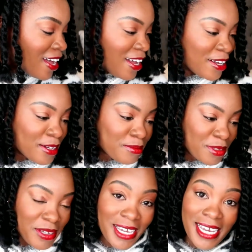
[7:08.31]

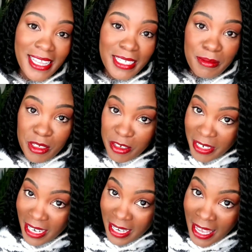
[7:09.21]
you can get some
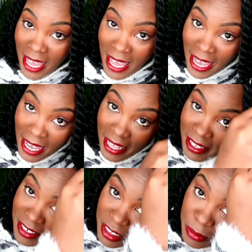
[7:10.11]
string
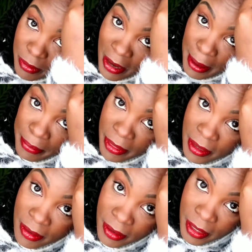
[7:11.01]
and just wrap
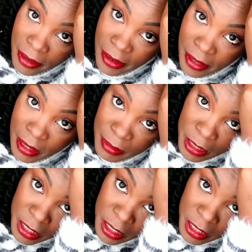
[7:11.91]
this here. Let me